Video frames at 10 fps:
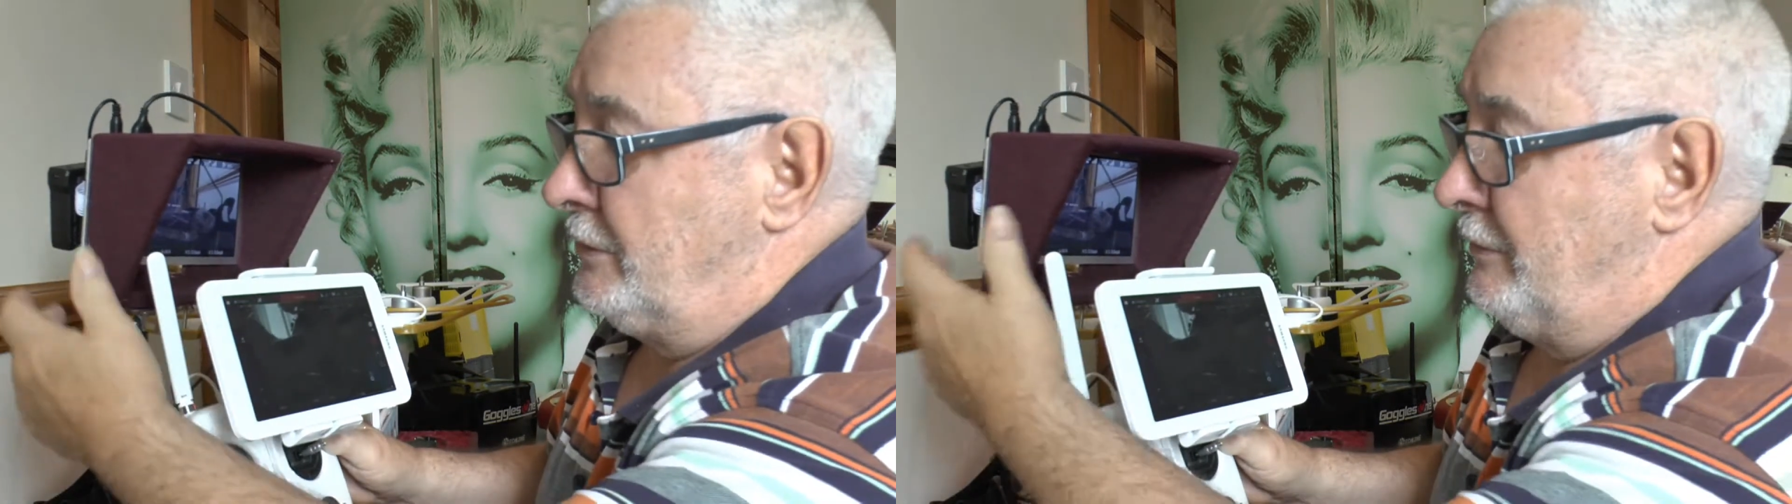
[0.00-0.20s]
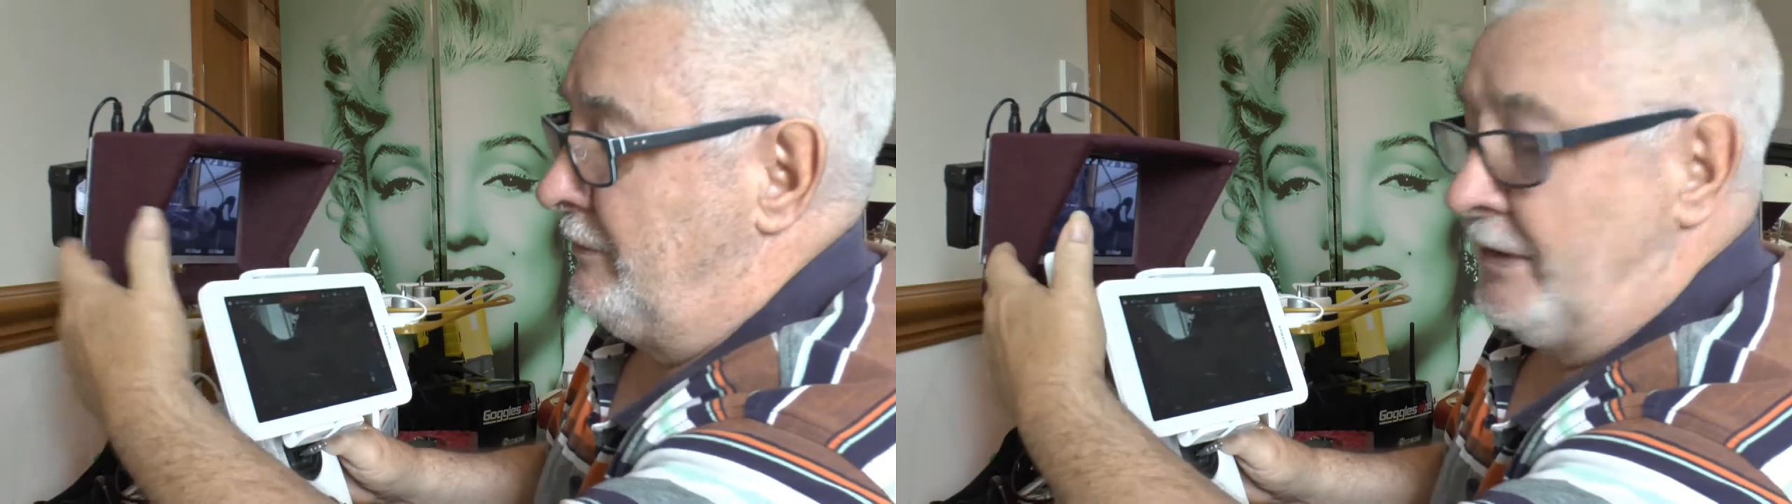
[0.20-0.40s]

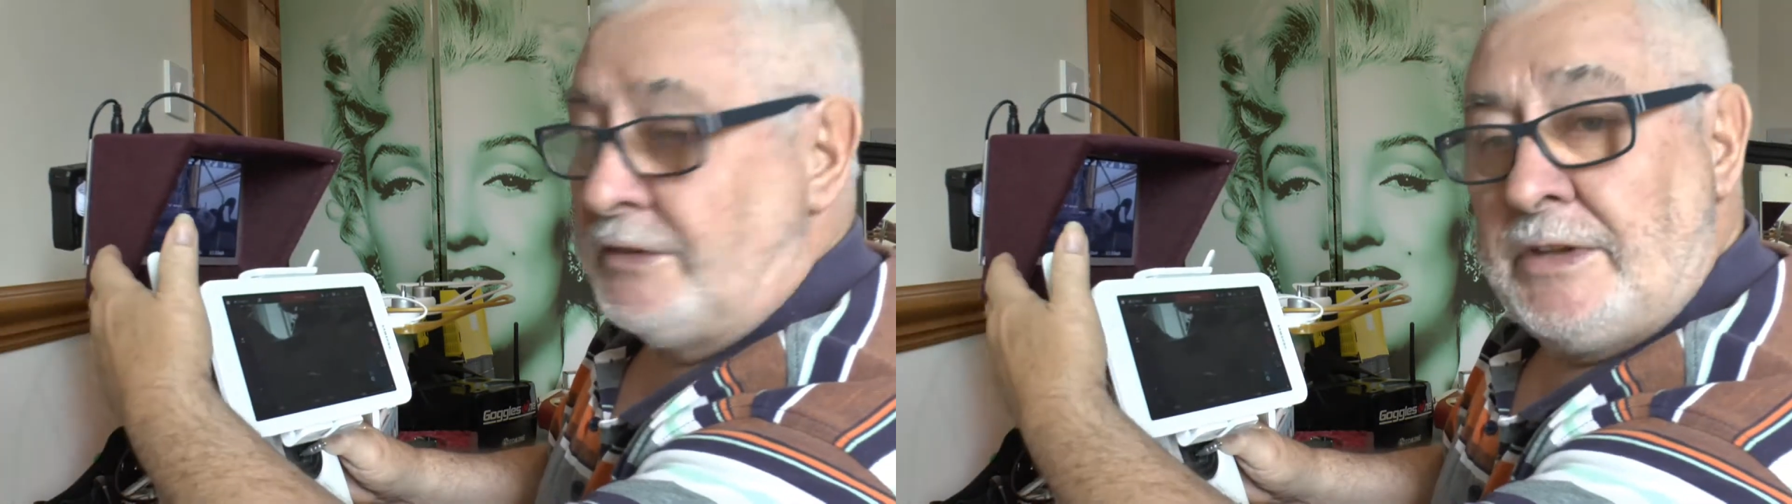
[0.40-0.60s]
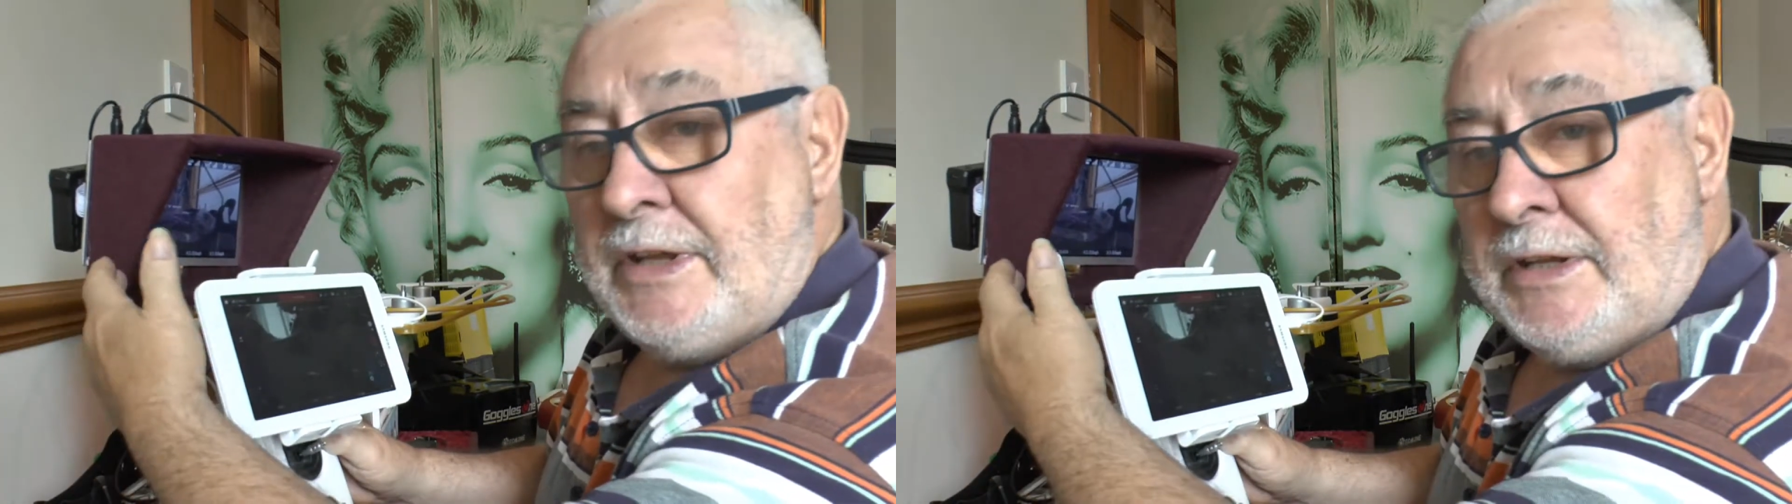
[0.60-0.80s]
to fit
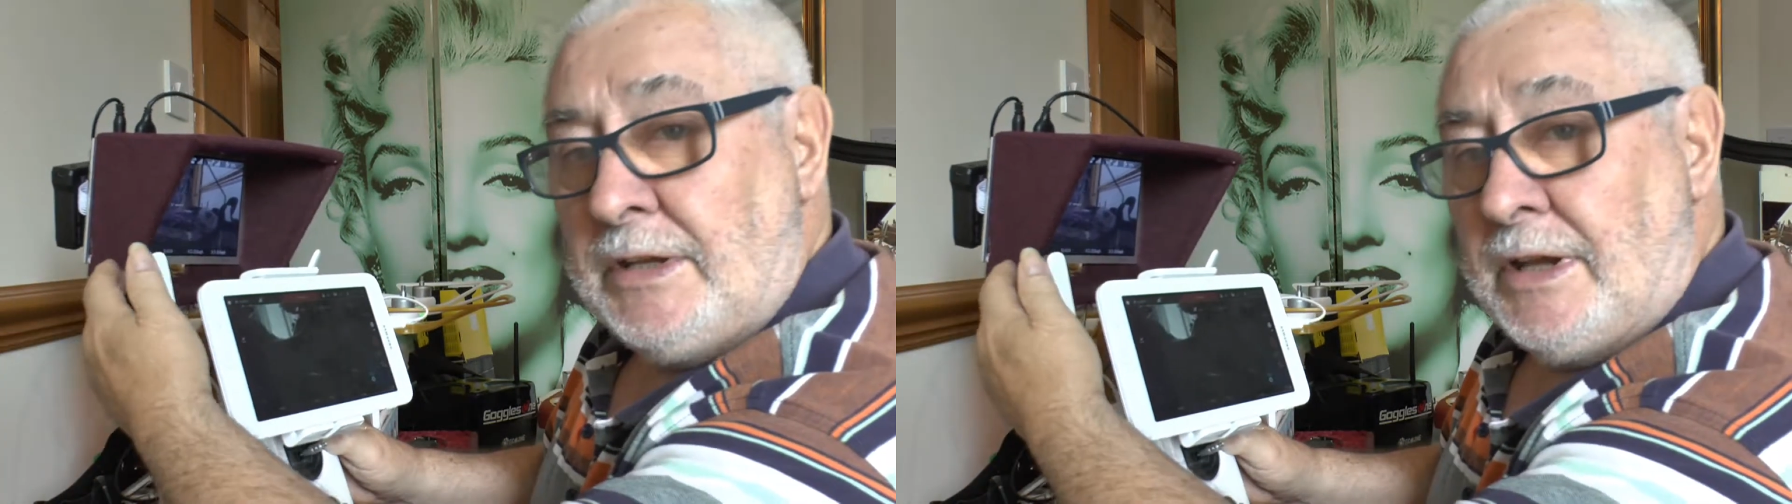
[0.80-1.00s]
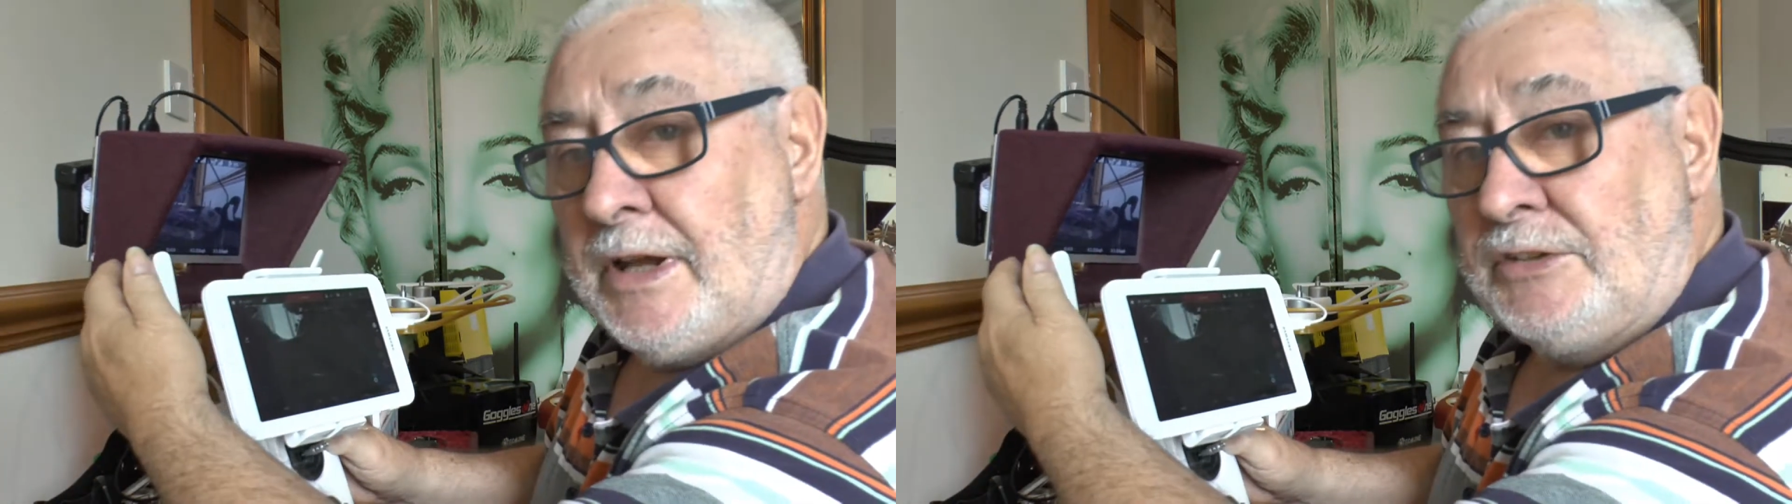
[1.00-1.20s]
the
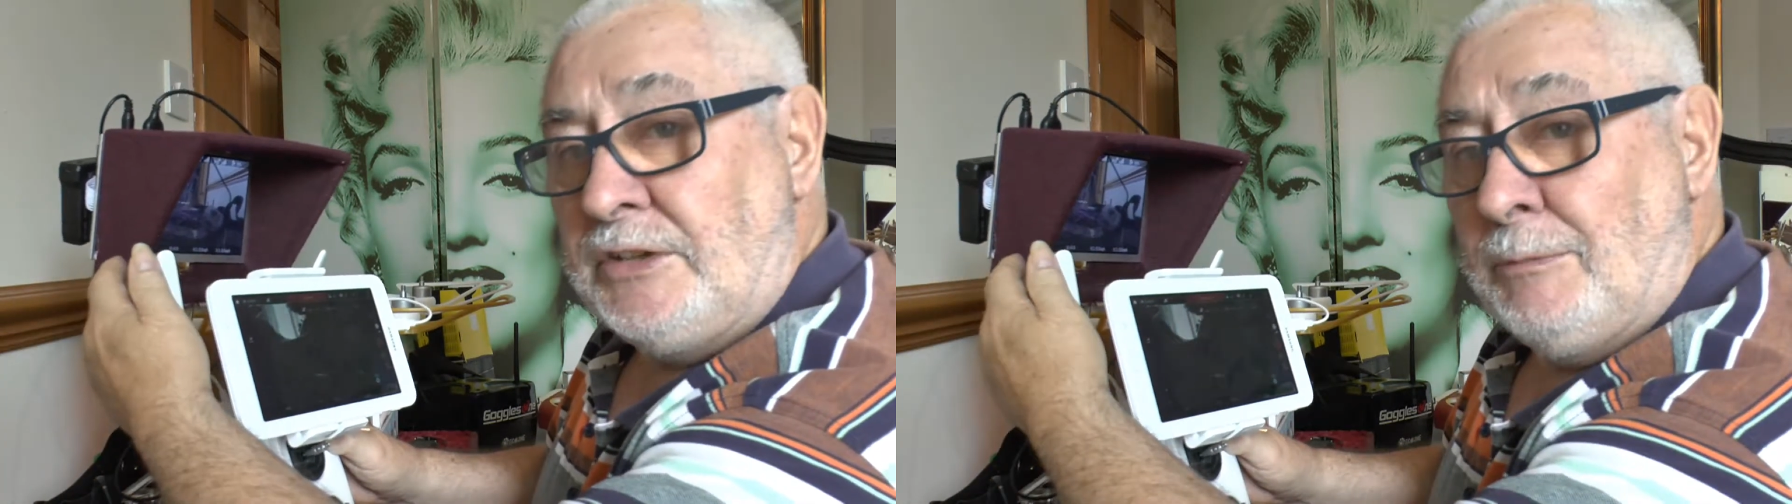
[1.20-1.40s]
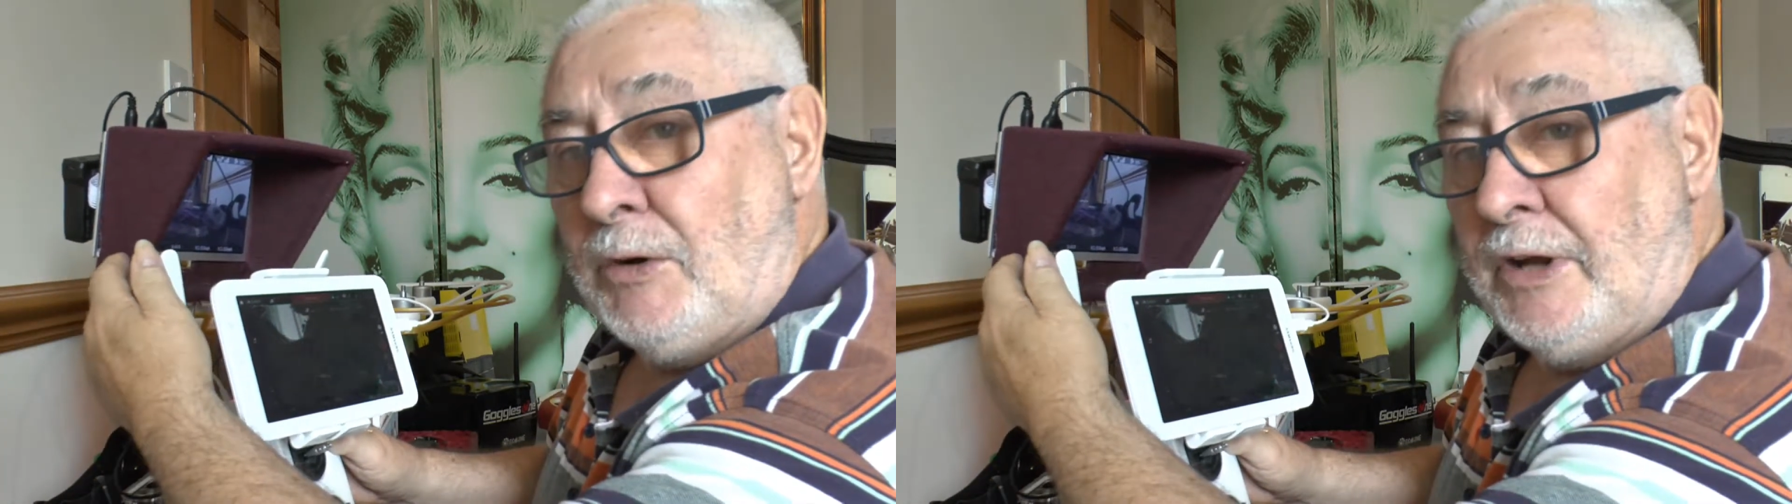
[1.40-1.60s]

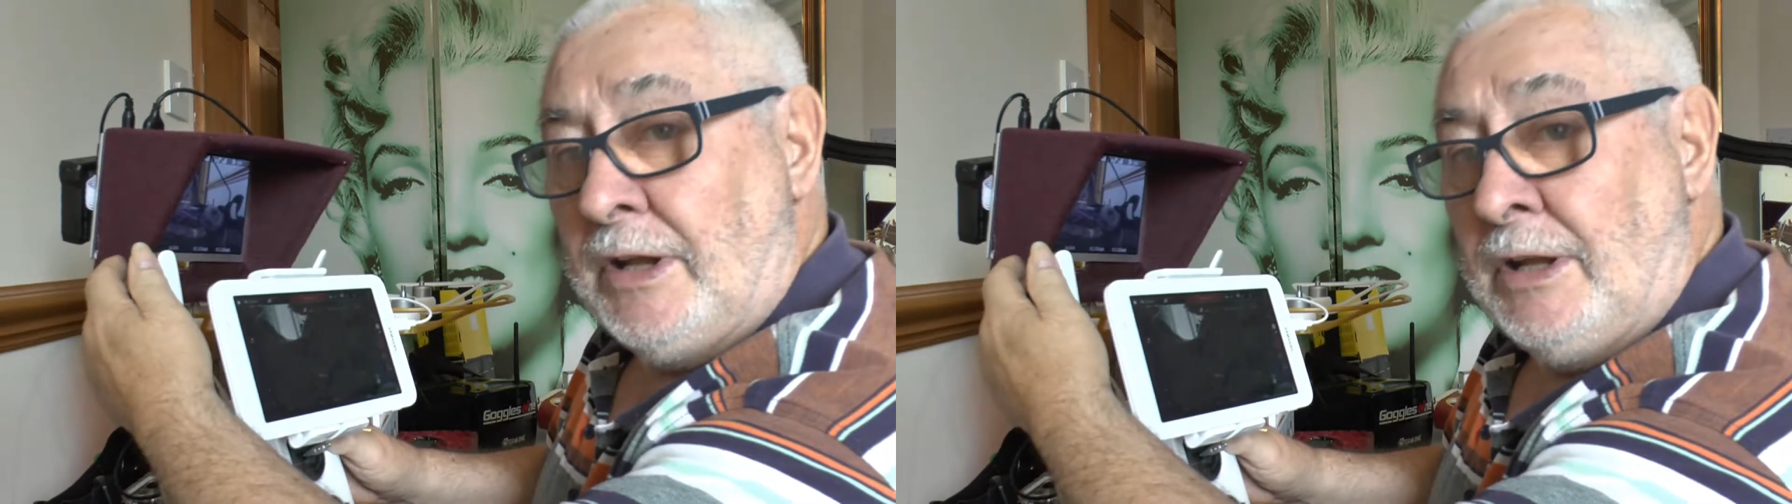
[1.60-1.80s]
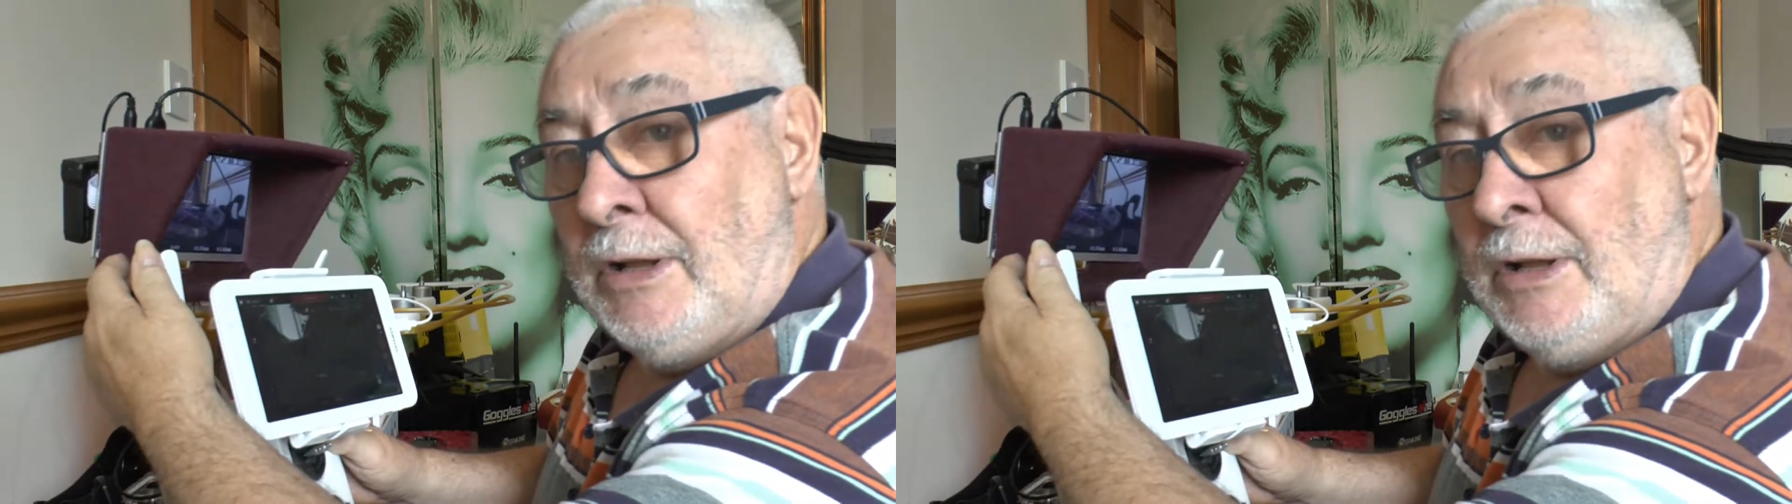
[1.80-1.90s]
HDMI